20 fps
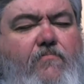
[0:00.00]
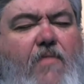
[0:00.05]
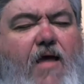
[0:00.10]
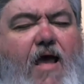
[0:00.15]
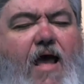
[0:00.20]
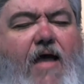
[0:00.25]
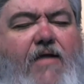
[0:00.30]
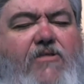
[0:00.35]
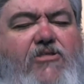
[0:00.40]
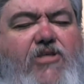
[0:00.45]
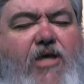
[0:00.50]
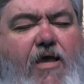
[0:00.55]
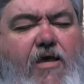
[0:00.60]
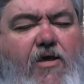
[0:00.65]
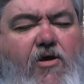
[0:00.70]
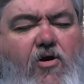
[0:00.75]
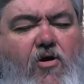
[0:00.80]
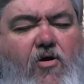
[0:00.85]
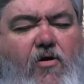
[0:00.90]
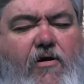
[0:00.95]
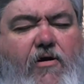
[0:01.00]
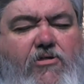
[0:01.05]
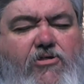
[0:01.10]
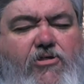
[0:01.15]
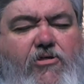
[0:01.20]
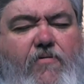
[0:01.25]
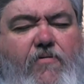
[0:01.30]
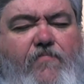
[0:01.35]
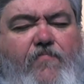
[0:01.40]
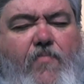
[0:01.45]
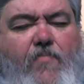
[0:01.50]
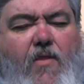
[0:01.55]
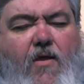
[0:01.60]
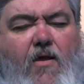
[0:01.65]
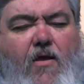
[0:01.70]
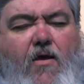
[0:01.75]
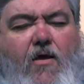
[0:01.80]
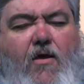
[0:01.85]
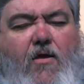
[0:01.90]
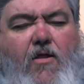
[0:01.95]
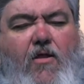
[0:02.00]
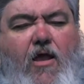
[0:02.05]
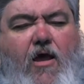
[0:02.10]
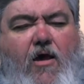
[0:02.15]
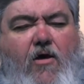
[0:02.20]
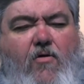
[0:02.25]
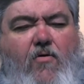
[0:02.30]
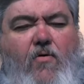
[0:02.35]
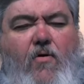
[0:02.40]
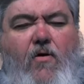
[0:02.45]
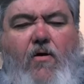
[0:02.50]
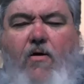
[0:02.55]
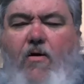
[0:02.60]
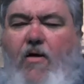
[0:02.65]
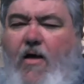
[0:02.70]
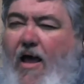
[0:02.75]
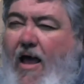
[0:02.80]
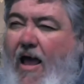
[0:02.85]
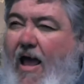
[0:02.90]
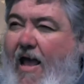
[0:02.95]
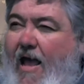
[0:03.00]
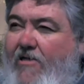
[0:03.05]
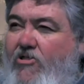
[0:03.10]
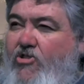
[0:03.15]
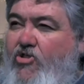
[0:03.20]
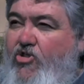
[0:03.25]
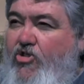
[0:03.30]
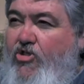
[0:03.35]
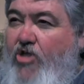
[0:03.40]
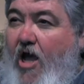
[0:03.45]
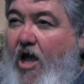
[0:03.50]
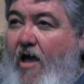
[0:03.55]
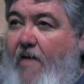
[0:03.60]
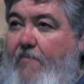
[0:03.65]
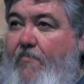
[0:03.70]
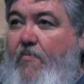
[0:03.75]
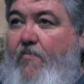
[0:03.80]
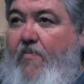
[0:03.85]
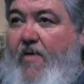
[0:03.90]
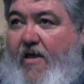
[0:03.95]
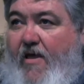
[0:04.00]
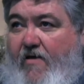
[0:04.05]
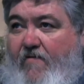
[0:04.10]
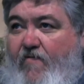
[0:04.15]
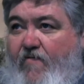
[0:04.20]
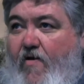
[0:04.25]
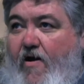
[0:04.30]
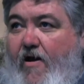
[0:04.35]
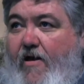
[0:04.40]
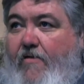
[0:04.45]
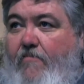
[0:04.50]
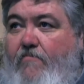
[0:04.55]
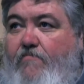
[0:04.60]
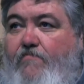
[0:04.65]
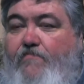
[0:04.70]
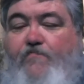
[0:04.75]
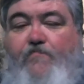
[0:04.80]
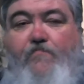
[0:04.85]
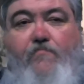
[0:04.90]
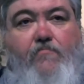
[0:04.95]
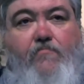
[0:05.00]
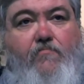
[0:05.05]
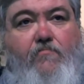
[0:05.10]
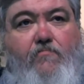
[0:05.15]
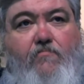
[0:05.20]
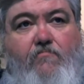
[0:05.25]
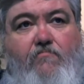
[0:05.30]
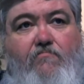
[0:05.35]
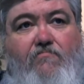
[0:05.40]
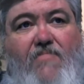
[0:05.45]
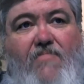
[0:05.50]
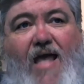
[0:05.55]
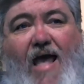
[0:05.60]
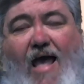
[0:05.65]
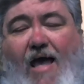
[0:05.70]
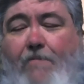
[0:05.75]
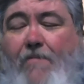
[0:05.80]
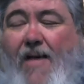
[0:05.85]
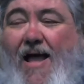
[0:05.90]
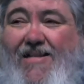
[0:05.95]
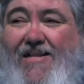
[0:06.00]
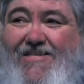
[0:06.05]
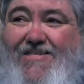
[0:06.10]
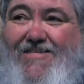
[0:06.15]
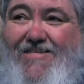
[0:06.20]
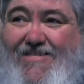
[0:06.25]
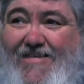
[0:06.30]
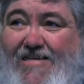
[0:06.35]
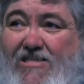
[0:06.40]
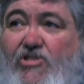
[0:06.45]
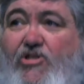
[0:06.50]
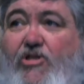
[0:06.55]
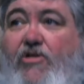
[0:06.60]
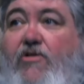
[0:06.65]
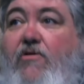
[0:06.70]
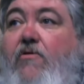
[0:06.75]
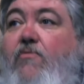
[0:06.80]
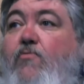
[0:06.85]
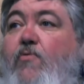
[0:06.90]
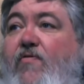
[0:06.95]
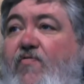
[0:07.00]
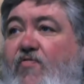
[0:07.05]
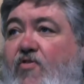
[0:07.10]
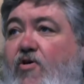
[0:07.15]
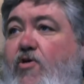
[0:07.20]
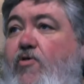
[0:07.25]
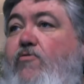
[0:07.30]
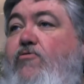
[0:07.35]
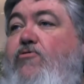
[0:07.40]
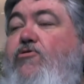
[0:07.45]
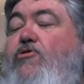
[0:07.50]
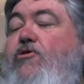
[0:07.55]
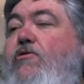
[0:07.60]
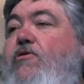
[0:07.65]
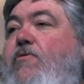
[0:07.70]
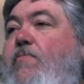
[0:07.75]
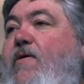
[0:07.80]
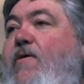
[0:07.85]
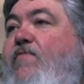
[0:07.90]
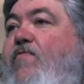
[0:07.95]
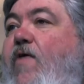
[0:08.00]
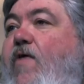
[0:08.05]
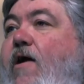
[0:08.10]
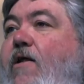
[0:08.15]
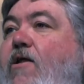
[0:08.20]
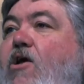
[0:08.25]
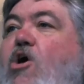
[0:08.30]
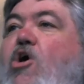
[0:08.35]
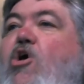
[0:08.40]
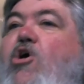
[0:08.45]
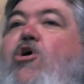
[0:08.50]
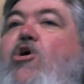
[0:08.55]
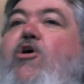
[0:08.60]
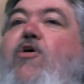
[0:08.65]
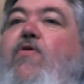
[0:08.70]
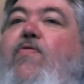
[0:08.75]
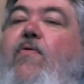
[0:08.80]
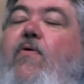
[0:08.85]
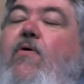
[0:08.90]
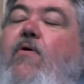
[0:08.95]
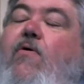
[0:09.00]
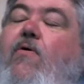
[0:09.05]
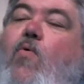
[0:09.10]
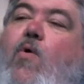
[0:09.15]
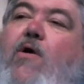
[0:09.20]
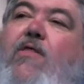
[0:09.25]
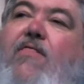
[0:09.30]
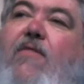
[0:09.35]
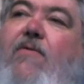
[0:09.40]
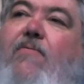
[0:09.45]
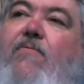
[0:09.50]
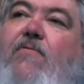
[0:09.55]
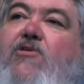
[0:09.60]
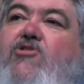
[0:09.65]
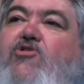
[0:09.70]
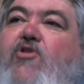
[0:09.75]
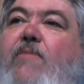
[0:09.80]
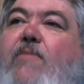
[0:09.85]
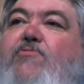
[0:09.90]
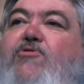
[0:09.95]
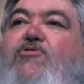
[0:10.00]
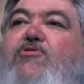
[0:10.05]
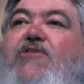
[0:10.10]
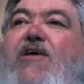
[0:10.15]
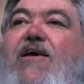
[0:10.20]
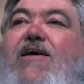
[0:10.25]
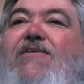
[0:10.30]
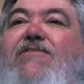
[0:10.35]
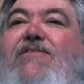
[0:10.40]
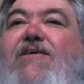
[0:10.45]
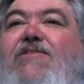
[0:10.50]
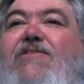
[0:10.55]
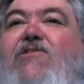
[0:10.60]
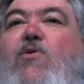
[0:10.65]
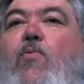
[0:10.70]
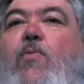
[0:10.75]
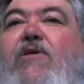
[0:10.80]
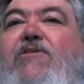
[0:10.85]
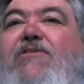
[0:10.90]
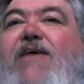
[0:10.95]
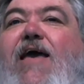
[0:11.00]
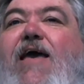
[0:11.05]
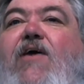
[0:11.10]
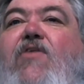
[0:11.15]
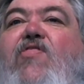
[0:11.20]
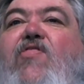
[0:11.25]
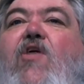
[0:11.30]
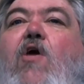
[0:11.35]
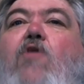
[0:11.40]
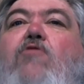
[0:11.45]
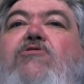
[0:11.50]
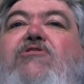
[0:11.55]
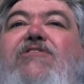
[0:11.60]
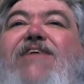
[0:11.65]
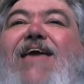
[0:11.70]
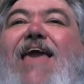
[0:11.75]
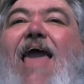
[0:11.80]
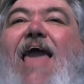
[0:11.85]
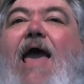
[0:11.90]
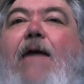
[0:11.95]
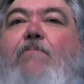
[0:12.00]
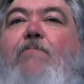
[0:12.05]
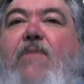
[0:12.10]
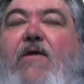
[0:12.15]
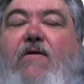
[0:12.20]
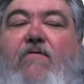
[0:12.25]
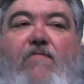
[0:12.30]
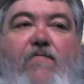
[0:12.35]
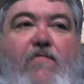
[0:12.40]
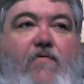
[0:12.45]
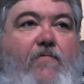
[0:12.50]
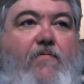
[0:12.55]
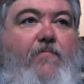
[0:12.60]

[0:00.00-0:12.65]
I take courage. No, I stop being afraid. I, by decision, refuse to be afraid. What the scripture says is that we take thoughts captive